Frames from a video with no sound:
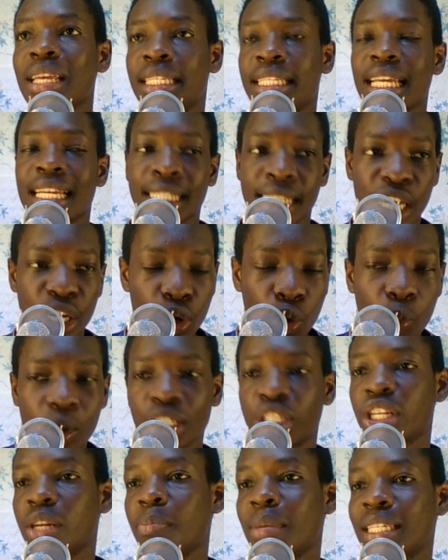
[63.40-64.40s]
as the
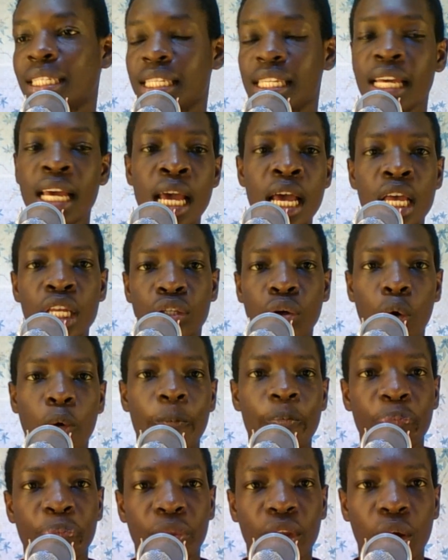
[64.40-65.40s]
Norwegian Messi. So
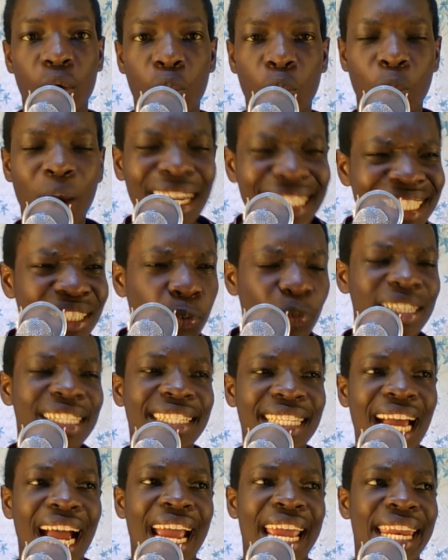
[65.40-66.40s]
what did we
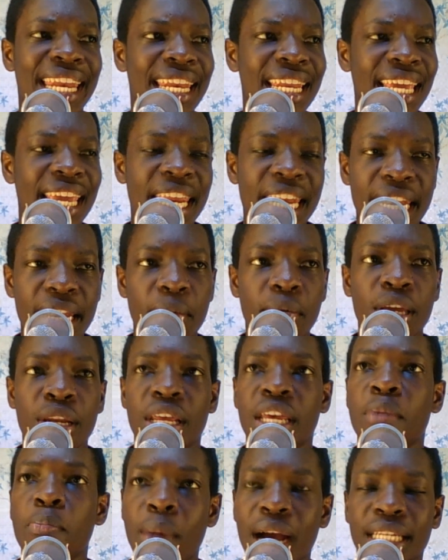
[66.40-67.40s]
sign in
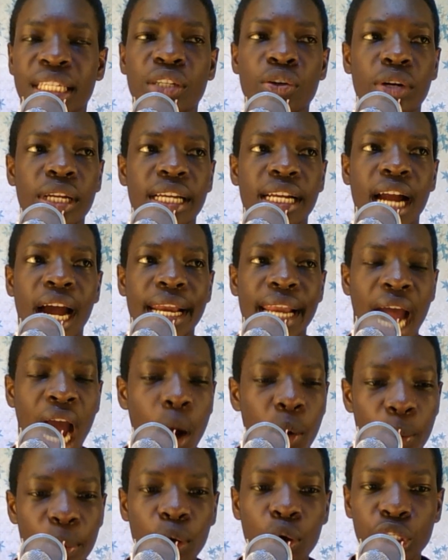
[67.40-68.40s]
Martin Odegaard? How
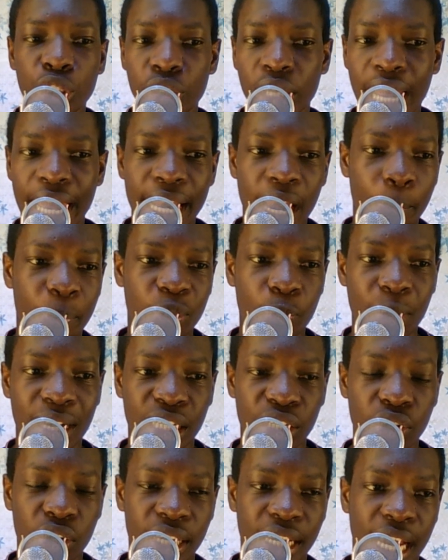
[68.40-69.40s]
are we going to line up with
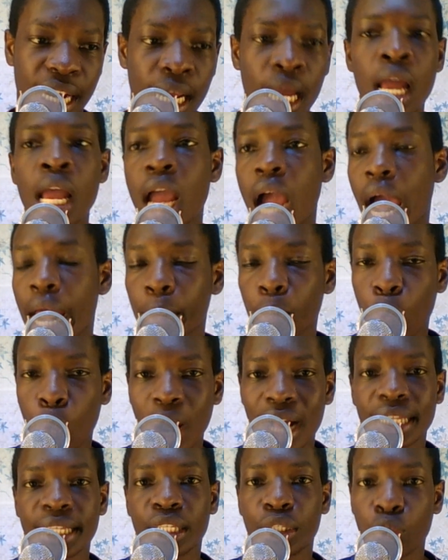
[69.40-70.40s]
Martin Odegaard? And
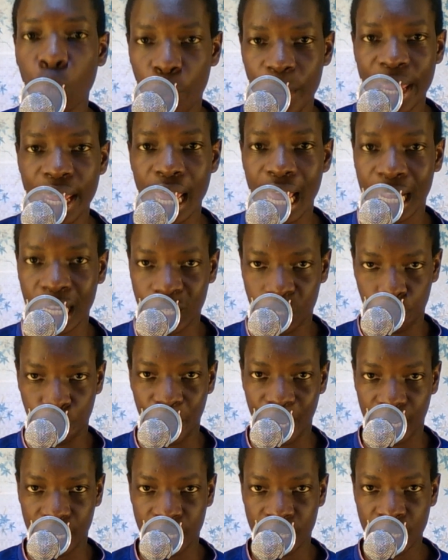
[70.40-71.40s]
what do we
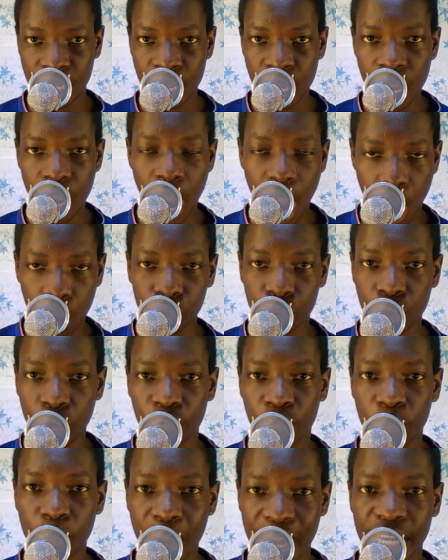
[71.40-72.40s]
expect out
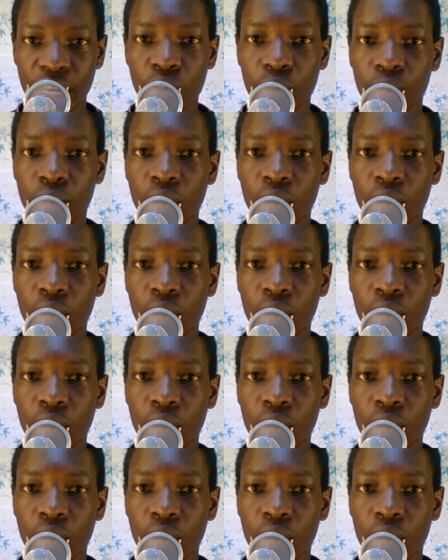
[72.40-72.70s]
of Martin